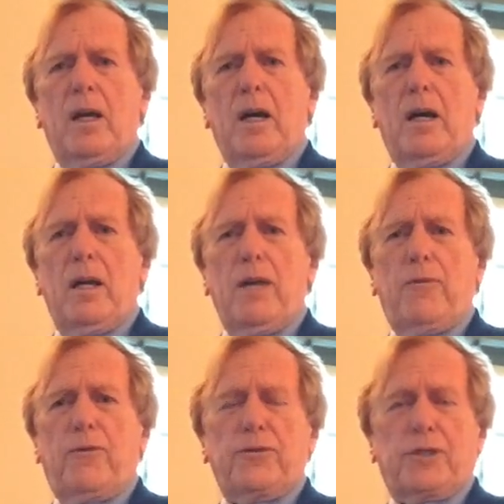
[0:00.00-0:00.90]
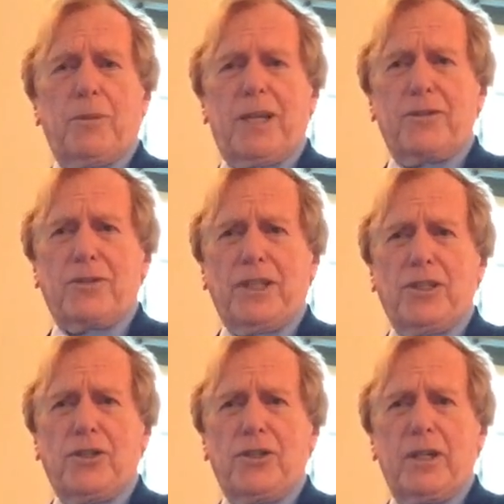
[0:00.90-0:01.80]
uh, if someone else
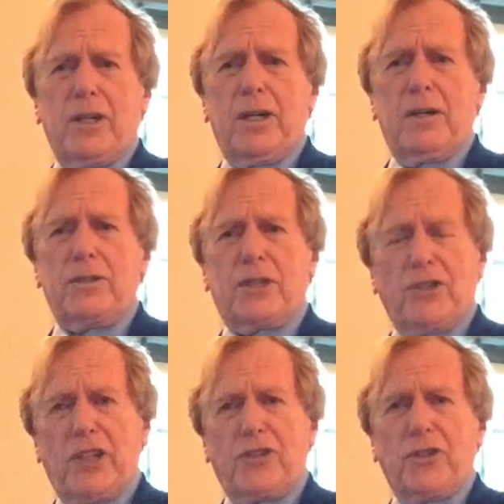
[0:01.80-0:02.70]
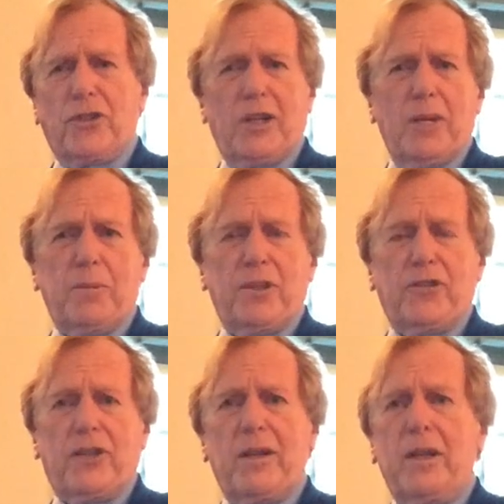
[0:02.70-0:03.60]
needs uh, suggestions or help in
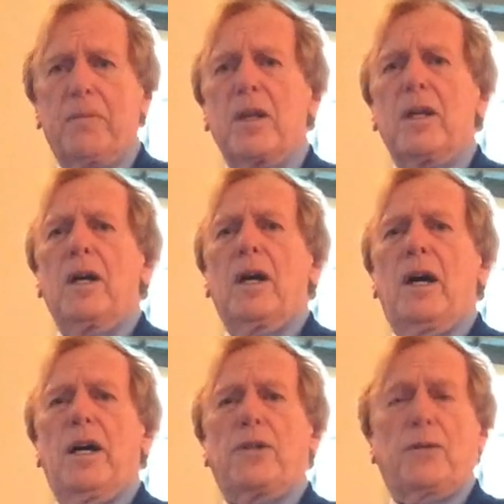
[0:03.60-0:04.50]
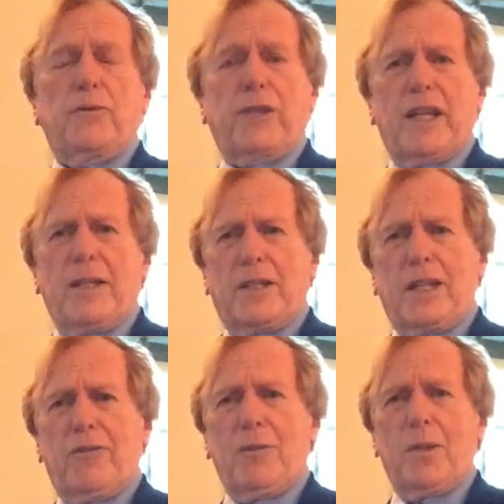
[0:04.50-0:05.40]
this area, uh, don't forget to
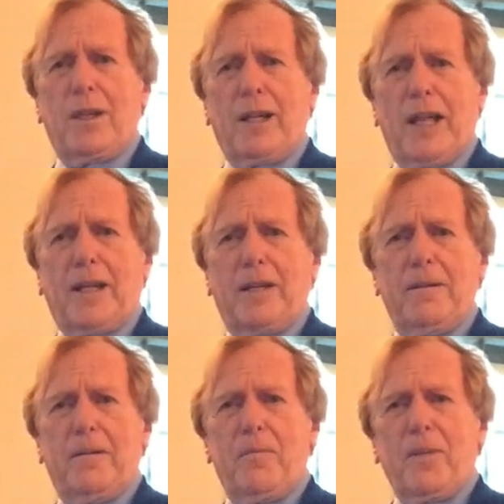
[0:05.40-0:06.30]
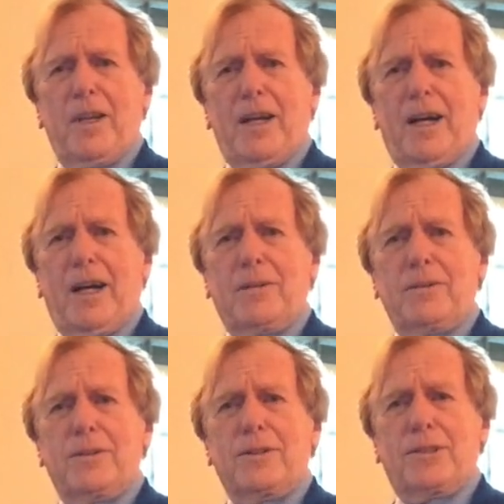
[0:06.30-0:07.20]
give them the link.
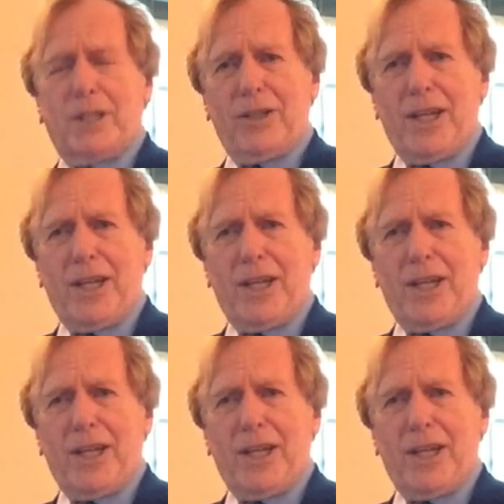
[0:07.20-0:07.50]
see you